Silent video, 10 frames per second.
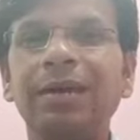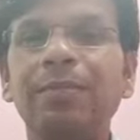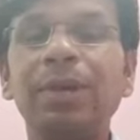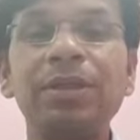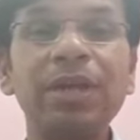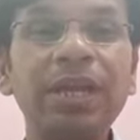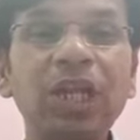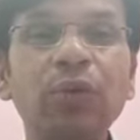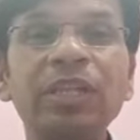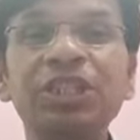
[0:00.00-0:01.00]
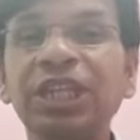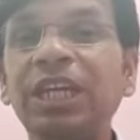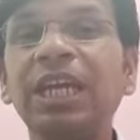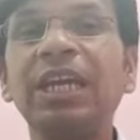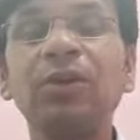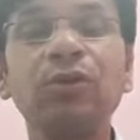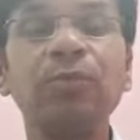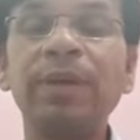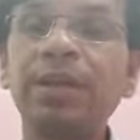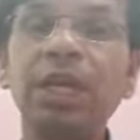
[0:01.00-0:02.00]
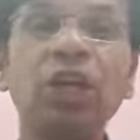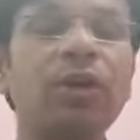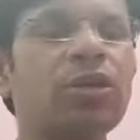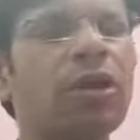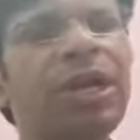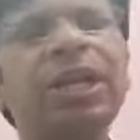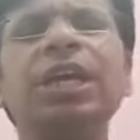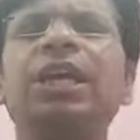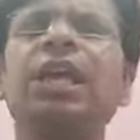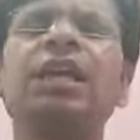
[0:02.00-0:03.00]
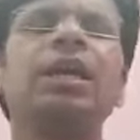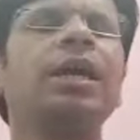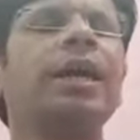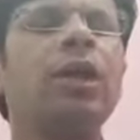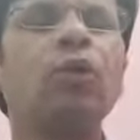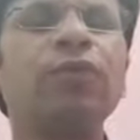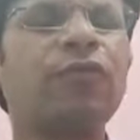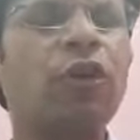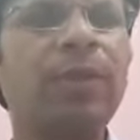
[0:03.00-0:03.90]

Bassanio is taking loan. Bassanio has already taken loan from